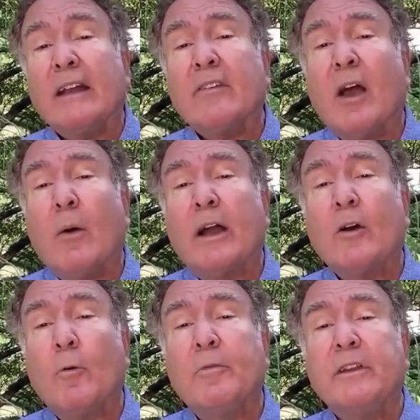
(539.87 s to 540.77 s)
That's how
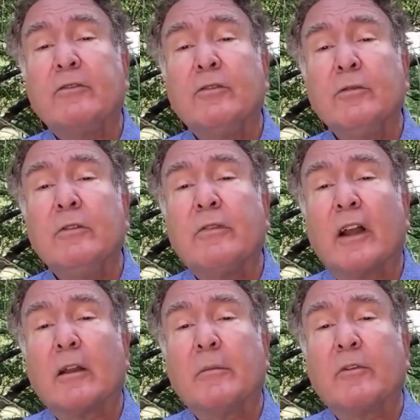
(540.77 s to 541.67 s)
I hope these new
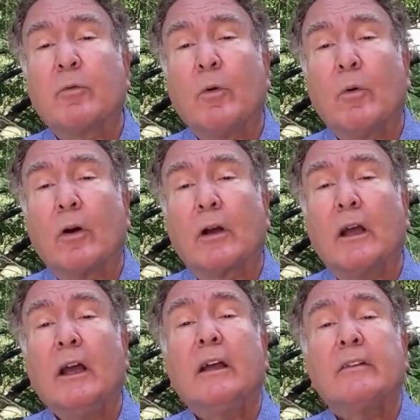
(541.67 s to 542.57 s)
developments will
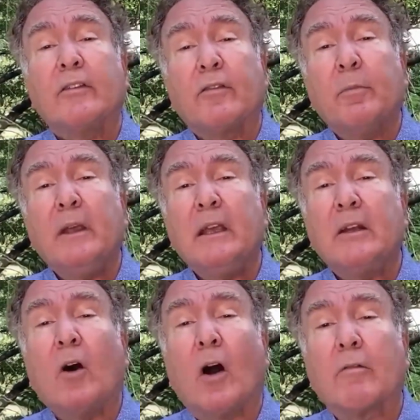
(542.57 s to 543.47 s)
work to
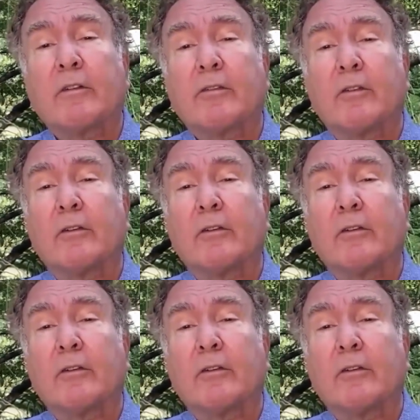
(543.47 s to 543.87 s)
speed our